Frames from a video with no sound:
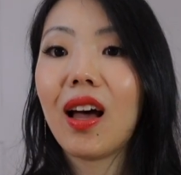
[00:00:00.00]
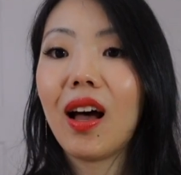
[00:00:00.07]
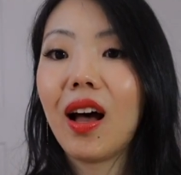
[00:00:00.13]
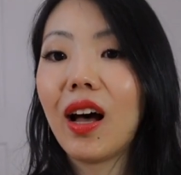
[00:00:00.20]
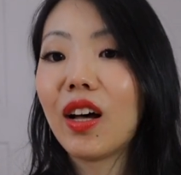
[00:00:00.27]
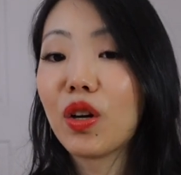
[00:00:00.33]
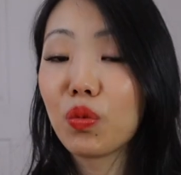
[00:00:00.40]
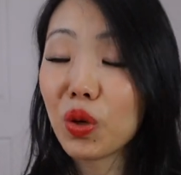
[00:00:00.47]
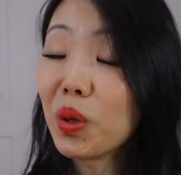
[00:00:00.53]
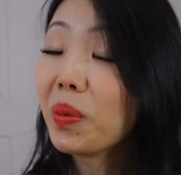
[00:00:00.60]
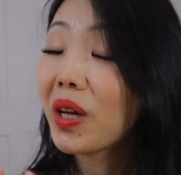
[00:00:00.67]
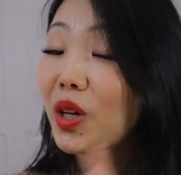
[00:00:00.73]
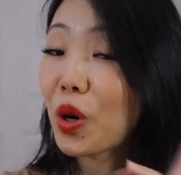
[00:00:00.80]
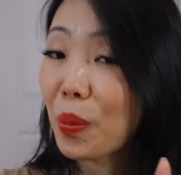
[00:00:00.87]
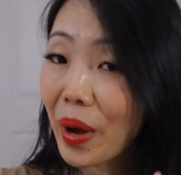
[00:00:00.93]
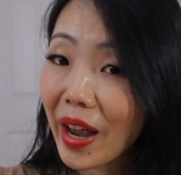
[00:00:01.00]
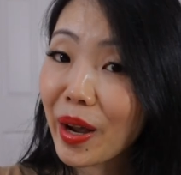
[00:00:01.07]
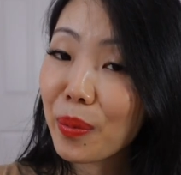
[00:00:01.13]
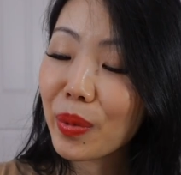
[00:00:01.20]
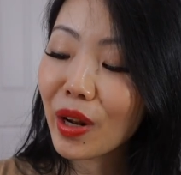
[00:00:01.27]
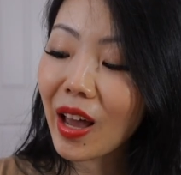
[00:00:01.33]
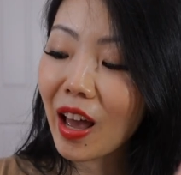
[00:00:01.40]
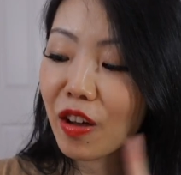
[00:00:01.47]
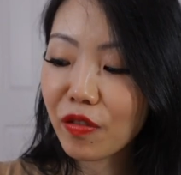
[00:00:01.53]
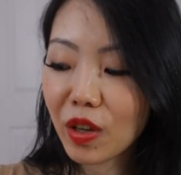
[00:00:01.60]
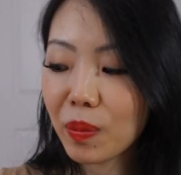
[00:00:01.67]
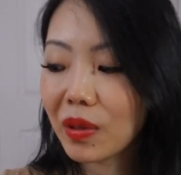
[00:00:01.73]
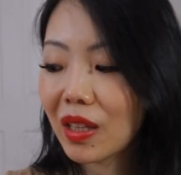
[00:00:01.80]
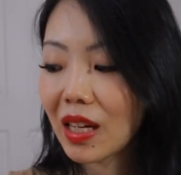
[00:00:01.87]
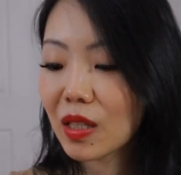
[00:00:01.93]
Uh, it will make your bag a bit heavy,
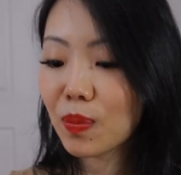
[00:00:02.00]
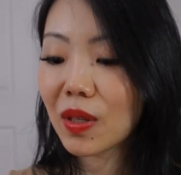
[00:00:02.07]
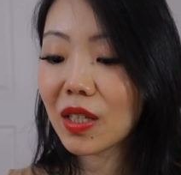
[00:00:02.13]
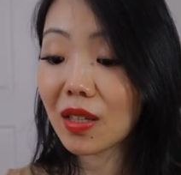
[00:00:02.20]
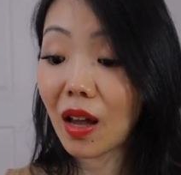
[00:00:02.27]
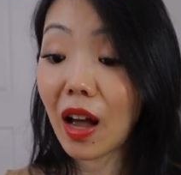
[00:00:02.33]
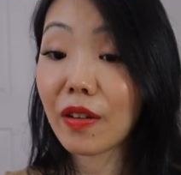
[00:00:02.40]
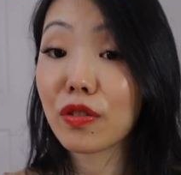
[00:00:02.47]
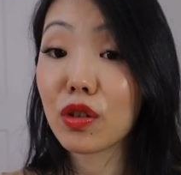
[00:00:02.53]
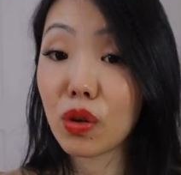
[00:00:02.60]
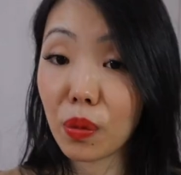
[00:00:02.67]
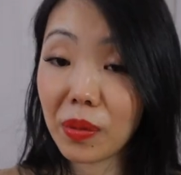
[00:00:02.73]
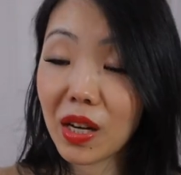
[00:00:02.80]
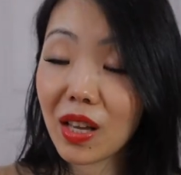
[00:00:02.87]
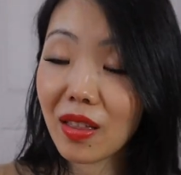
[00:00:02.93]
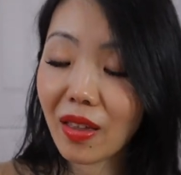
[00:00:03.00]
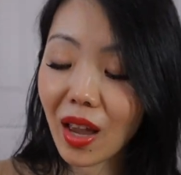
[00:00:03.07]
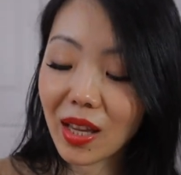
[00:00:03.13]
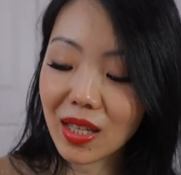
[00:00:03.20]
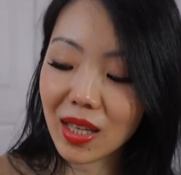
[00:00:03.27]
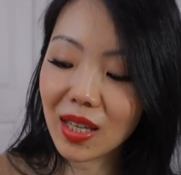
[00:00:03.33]
but that's because I have so many things